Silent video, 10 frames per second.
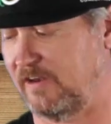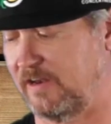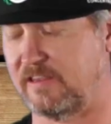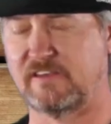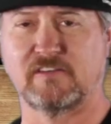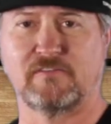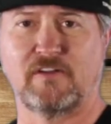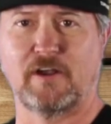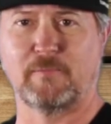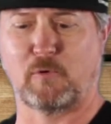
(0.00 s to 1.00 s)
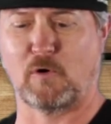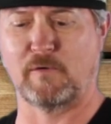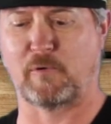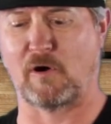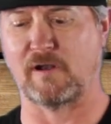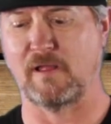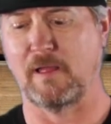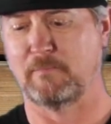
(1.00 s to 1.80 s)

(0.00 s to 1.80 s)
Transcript: a, this is a very important part.